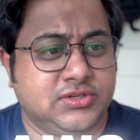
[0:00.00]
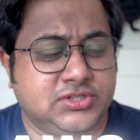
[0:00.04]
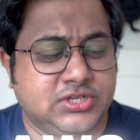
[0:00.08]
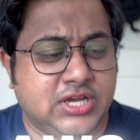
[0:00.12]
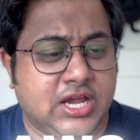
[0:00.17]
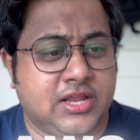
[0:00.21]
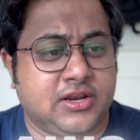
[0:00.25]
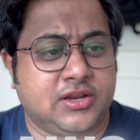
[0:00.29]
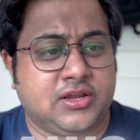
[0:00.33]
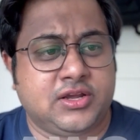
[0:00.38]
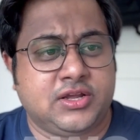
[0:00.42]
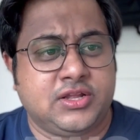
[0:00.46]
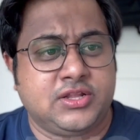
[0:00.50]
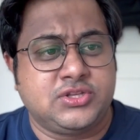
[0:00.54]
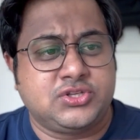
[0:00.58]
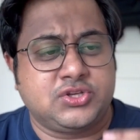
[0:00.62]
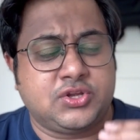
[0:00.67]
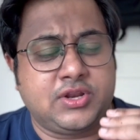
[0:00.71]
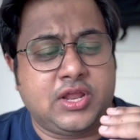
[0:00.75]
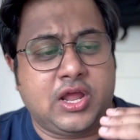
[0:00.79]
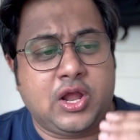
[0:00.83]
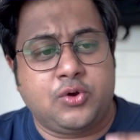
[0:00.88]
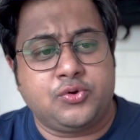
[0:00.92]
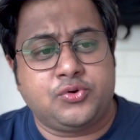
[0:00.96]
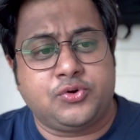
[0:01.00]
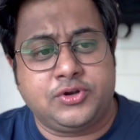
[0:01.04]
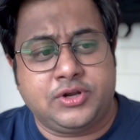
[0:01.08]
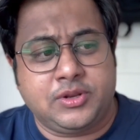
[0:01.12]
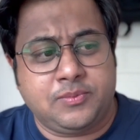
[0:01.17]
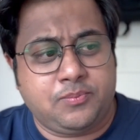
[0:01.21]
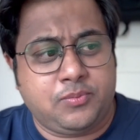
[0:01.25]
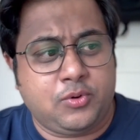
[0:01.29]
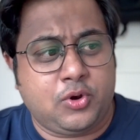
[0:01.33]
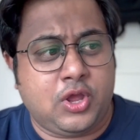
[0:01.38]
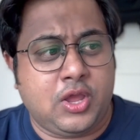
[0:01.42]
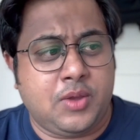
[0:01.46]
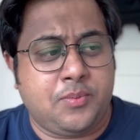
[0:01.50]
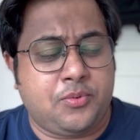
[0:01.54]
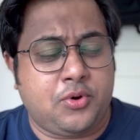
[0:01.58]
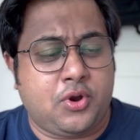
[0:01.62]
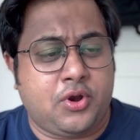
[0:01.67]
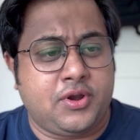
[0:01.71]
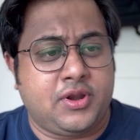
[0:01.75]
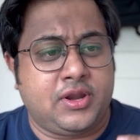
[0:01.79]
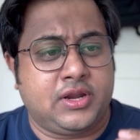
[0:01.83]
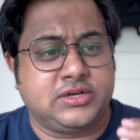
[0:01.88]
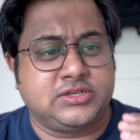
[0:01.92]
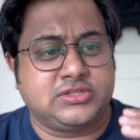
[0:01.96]
jargons on how to deploy
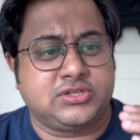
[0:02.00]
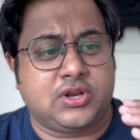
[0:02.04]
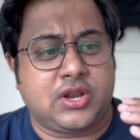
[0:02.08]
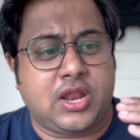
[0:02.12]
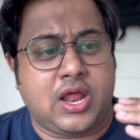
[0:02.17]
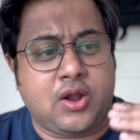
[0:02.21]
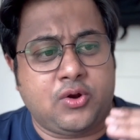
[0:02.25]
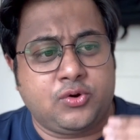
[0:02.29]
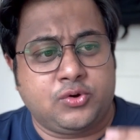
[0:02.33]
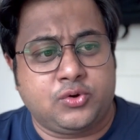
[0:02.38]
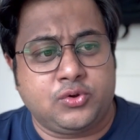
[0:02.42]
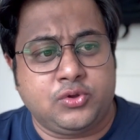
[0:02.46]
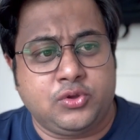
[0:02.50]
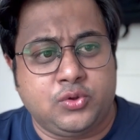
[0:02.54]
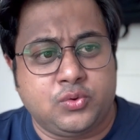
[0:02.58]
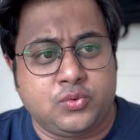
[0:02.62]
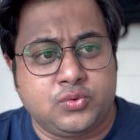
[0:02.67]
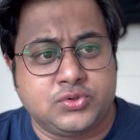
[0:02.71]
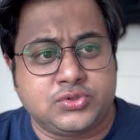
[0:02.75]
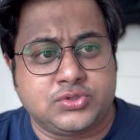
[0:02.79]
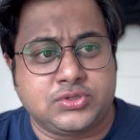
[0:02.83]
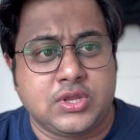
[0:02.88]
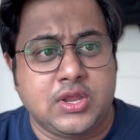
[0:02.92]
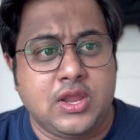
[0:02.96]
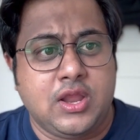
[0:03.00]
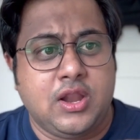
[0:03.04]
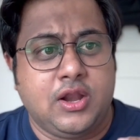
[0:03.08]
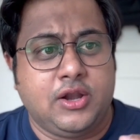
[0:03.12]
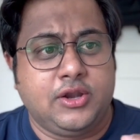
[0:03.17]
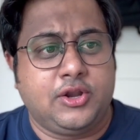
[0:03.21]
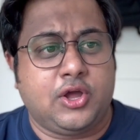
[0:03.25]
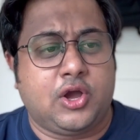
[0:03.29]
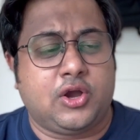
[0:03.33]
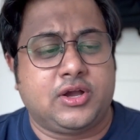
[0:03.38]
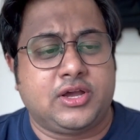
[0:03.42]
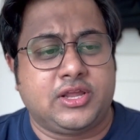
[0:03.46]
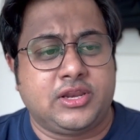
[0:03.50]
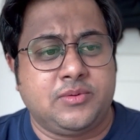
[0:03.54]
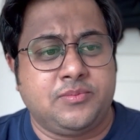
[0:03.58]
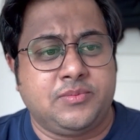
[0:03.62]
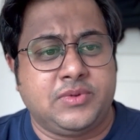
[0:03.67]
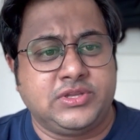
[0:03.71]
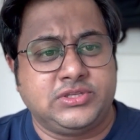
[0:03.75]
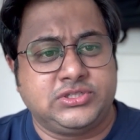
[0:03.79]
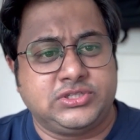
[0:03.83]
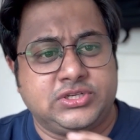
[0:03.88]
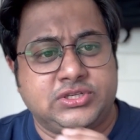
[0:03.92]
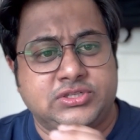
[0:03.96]
products or how to use Docker
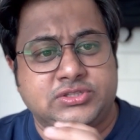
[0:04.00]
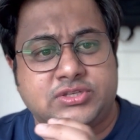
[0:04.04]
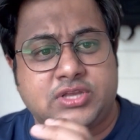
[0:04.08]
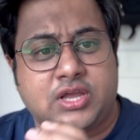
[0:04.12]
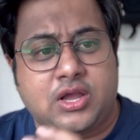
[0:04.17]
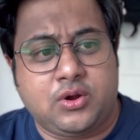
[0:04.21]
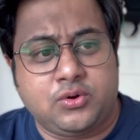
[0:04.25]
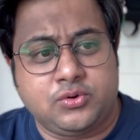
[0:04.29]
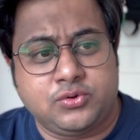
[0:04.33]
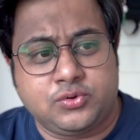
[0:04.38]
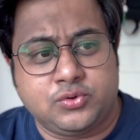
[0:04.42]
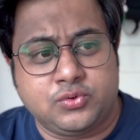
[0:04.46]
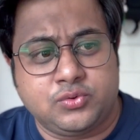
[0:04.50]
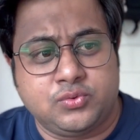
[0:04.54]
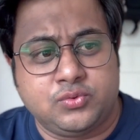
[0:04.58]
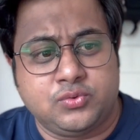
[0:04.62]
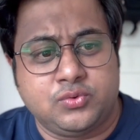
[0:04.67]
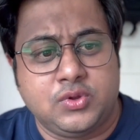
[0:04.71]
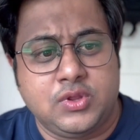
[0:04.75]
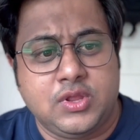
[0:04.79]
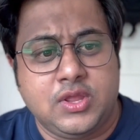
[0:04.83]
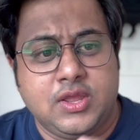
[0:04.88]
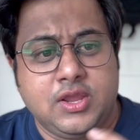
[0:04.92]
images, how to,